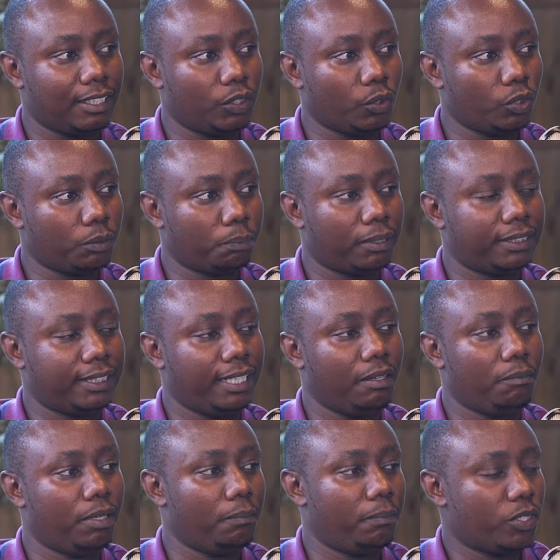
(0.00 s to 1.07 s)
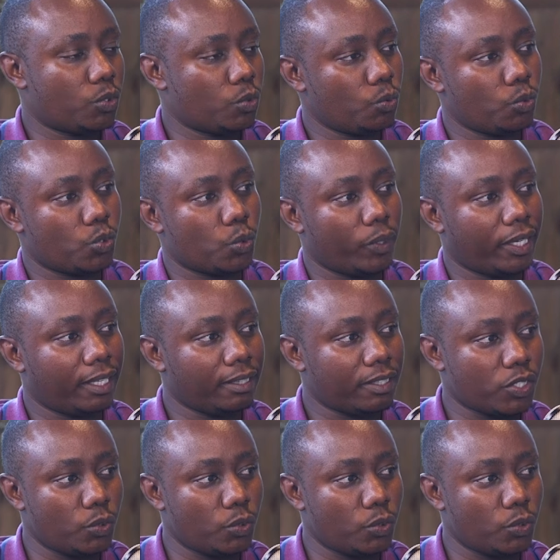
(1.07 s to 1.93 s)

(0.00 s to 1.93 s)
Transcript: don't pertain maybe to health.